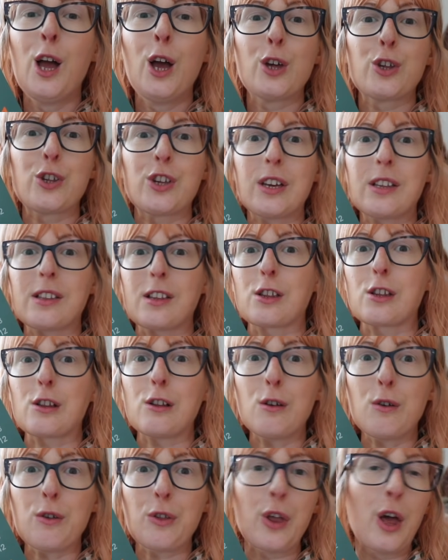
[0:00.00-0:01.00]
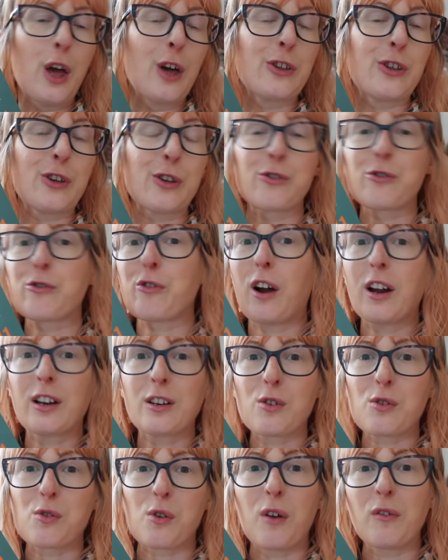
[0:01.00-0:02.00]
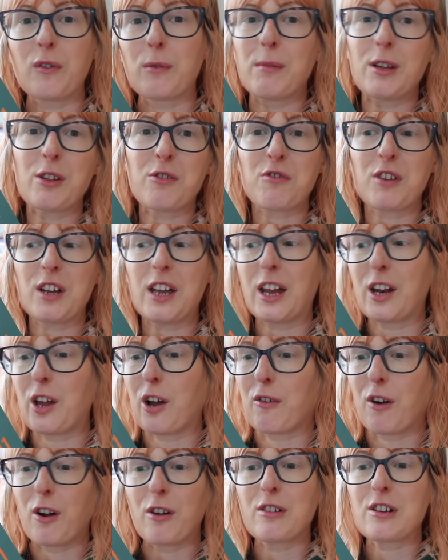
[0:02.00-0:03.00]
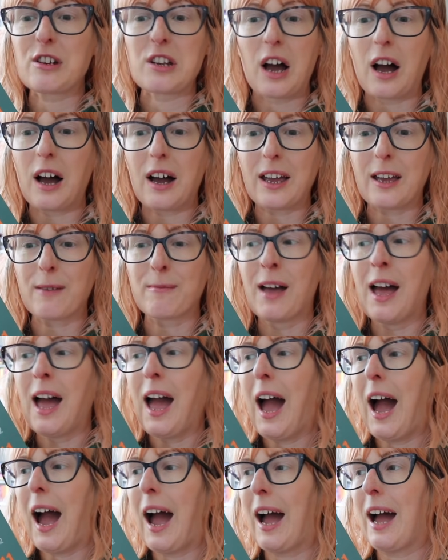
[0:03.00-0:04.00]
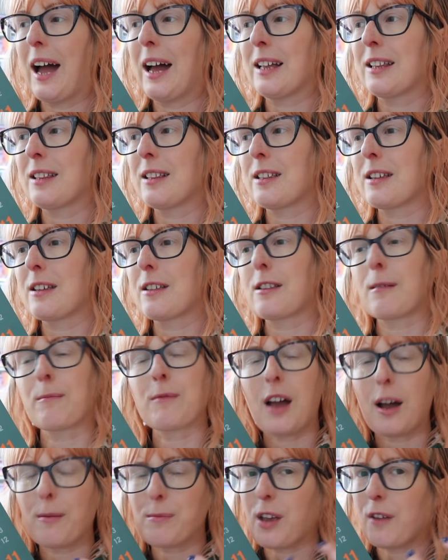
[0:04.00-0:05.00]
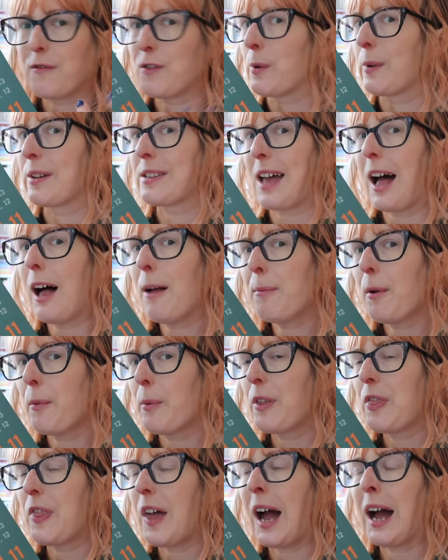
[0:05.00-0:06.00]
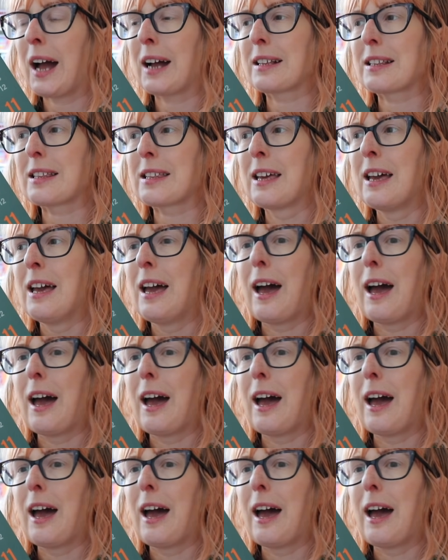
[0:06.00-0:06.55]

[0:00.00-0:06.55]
She is a sleuth. She is trying to solve a mystery in her own time. And sometimes her viewers help her with that.